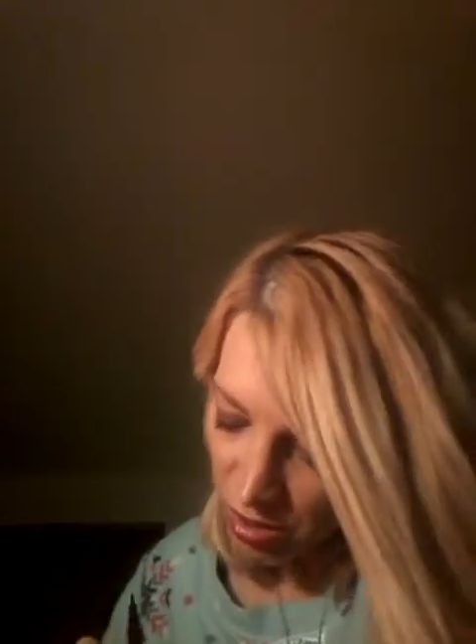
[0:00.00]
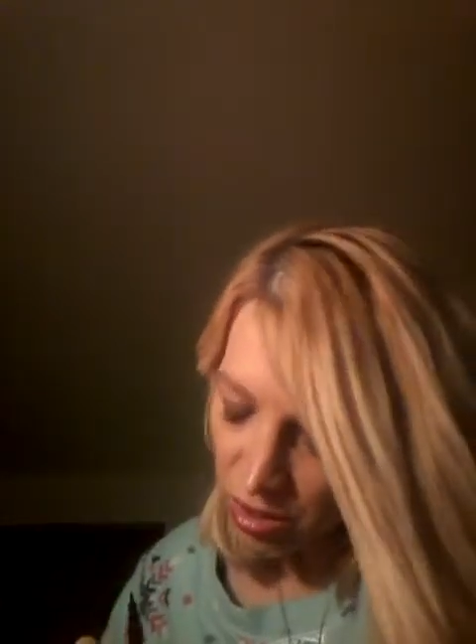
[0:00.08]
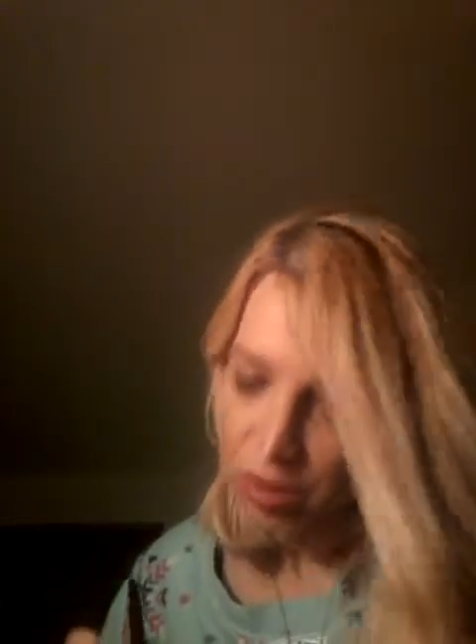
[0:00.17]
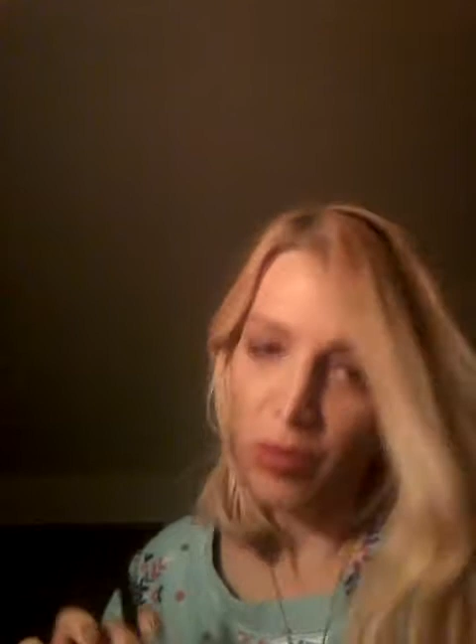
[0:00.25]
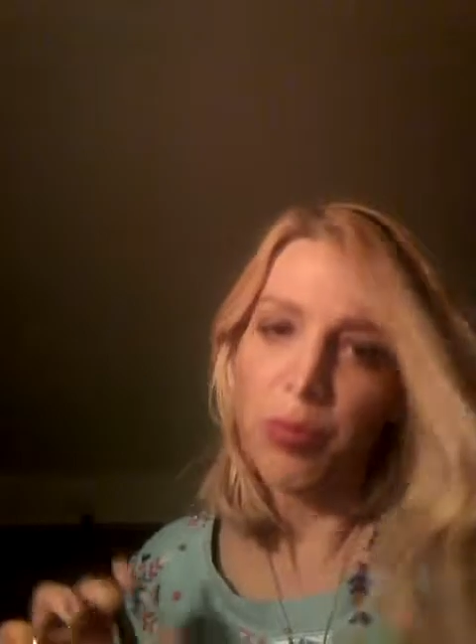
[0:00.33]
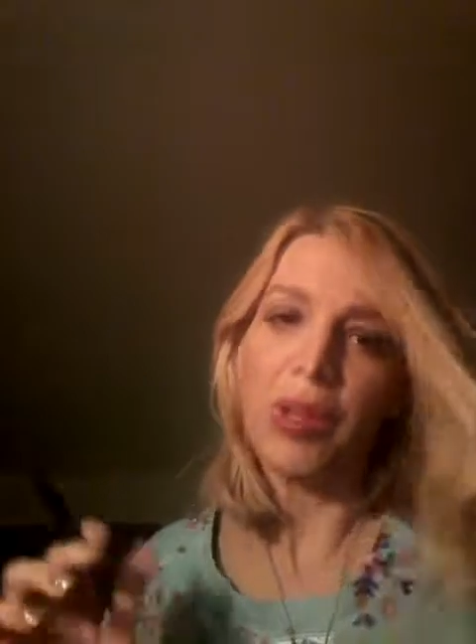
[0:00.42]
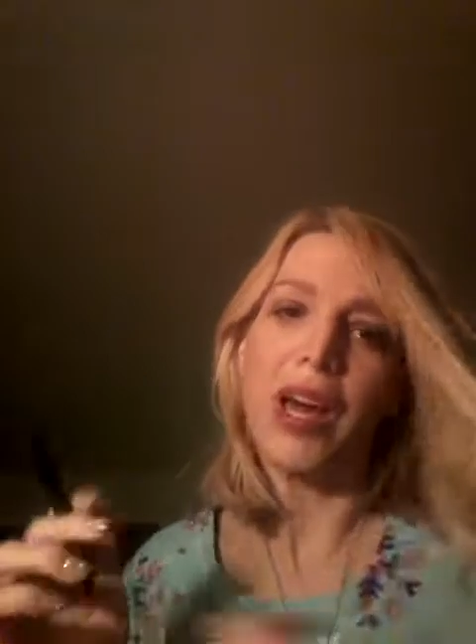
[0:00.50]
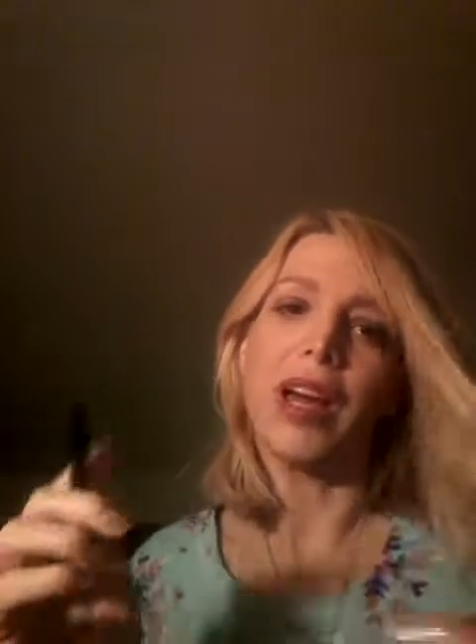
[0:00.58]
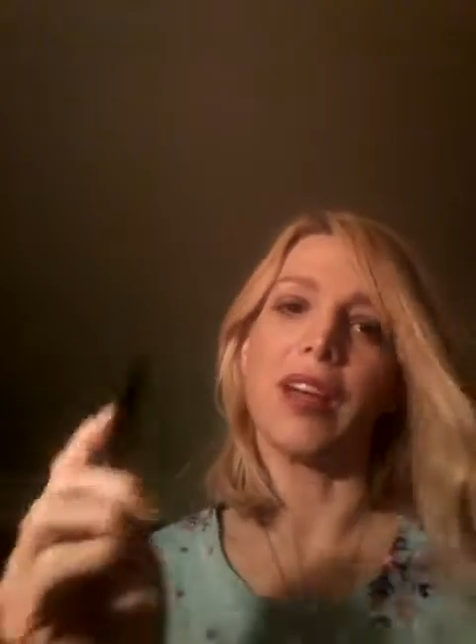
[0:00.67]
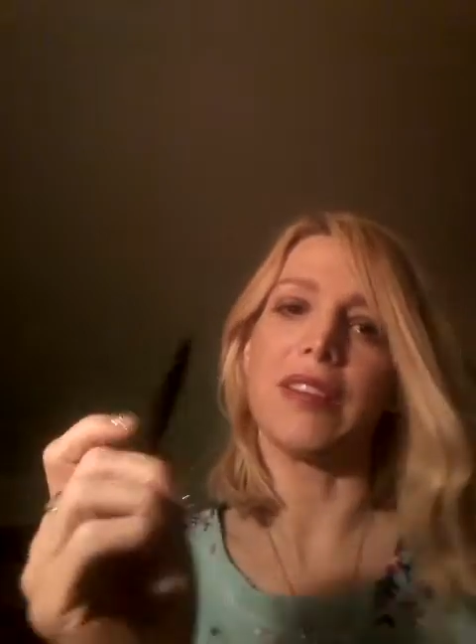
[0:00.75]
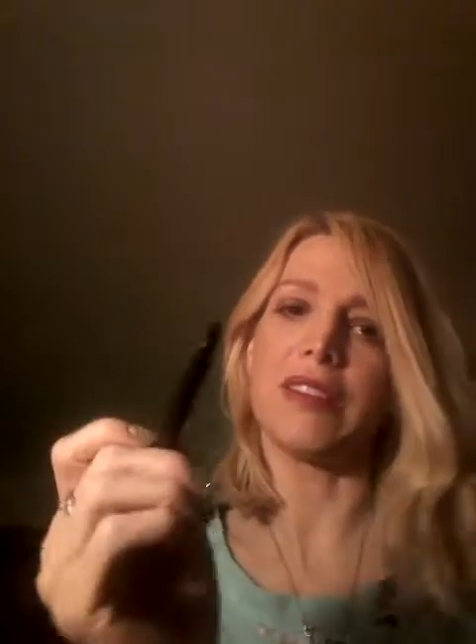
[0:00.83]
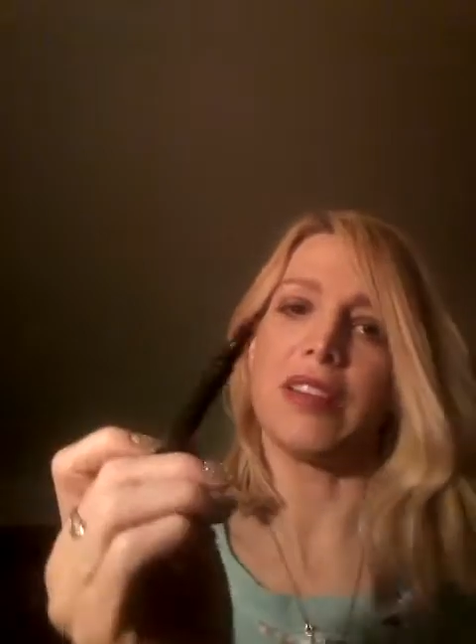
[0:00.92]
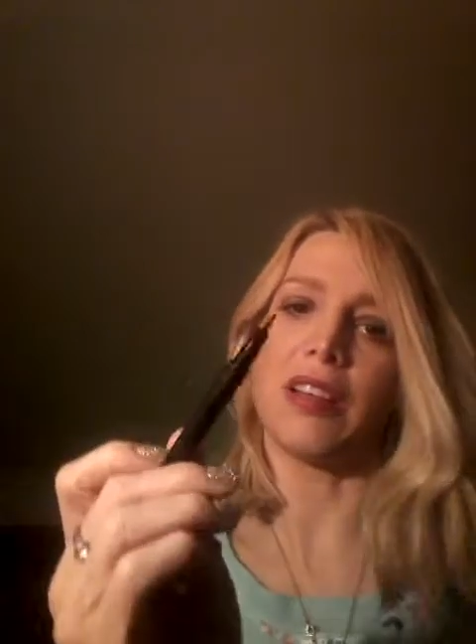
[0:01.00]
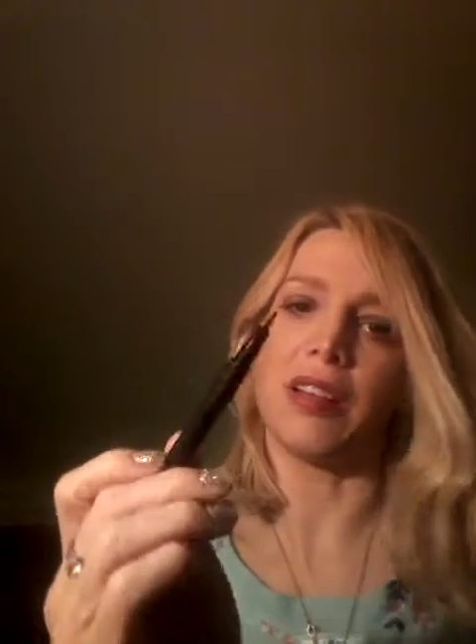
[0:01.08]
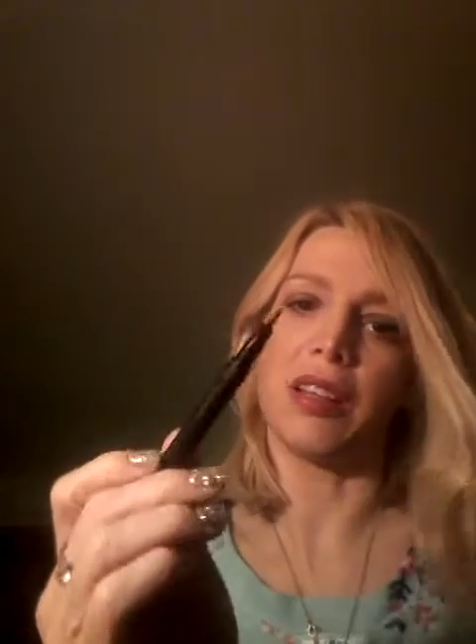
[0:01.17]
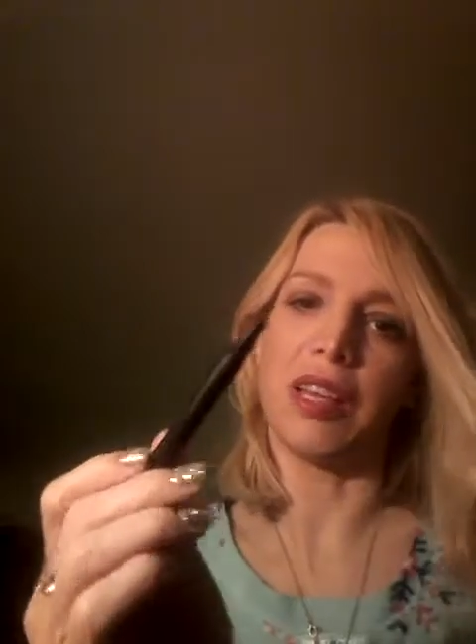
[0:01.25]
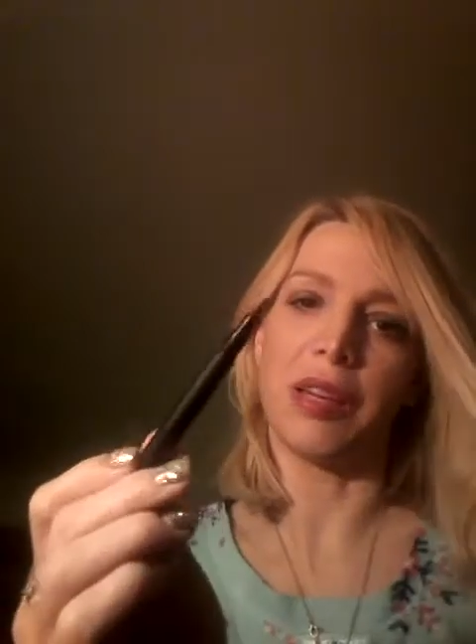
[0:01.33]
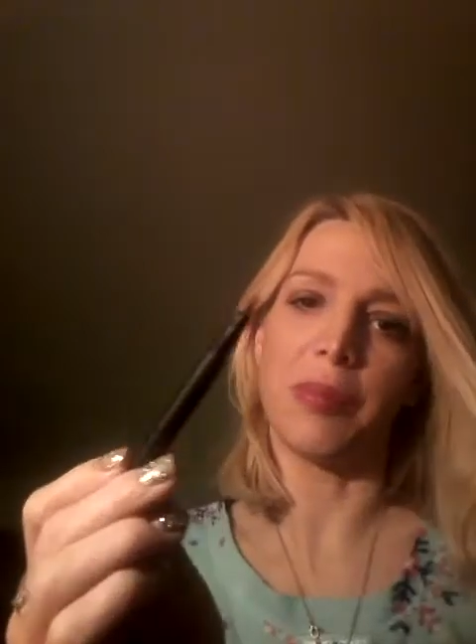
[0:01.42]
It's black. It's
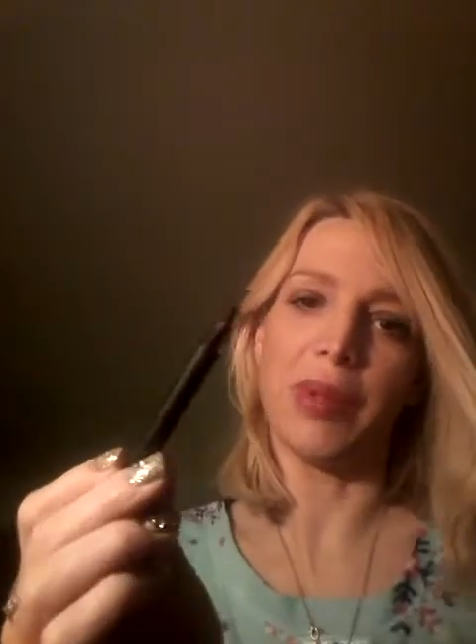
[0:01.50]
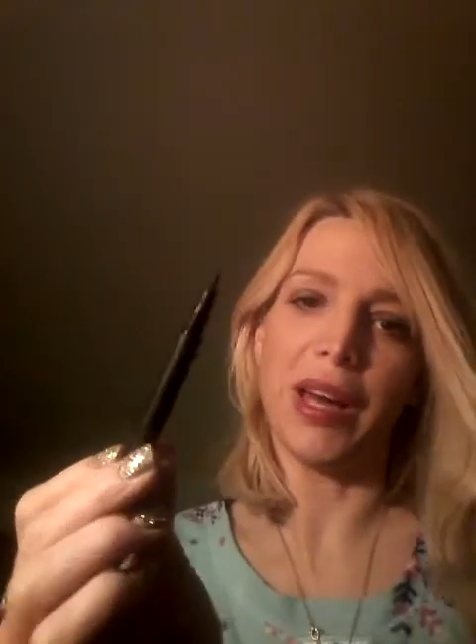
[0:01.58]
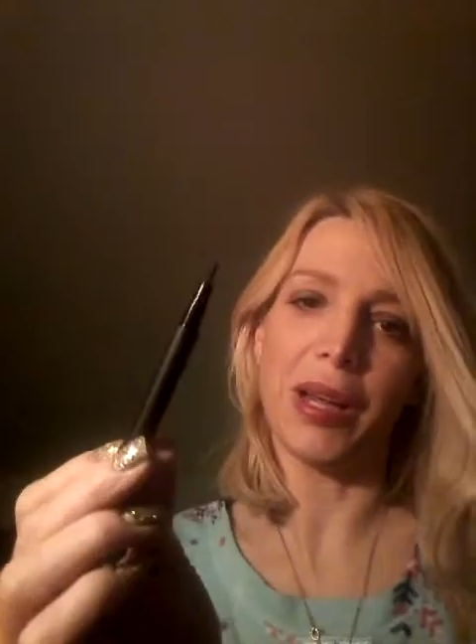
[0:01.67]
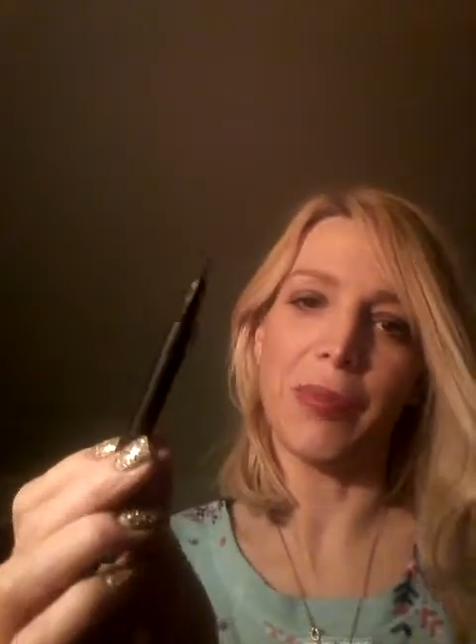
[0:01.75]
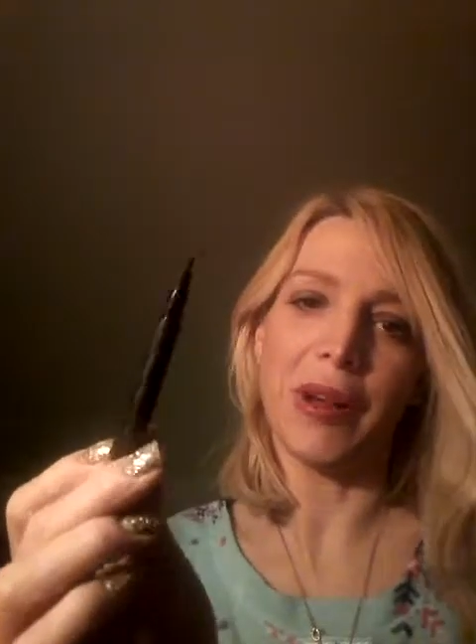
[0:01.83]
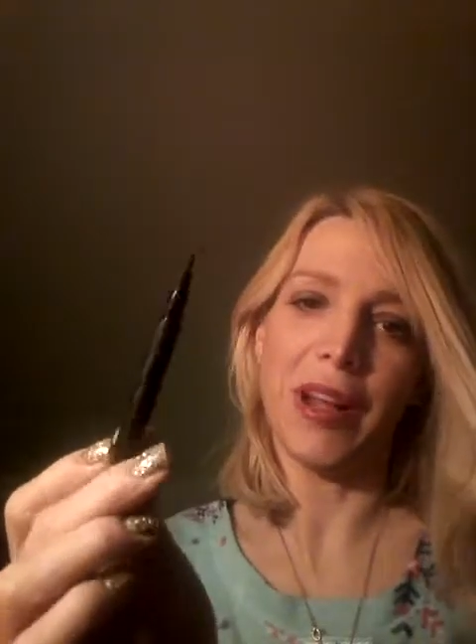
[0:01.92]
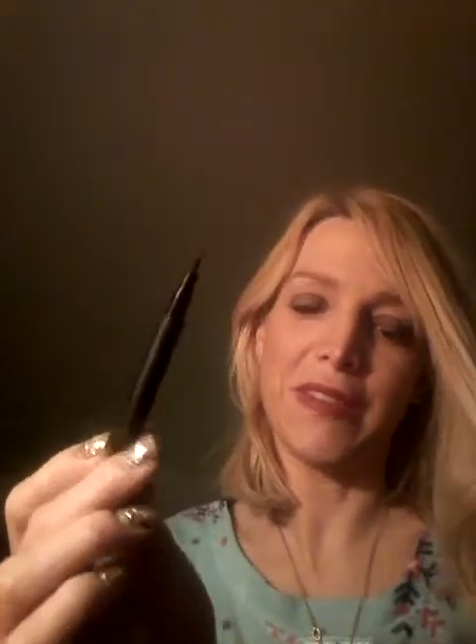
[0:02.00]
not like a blackberry.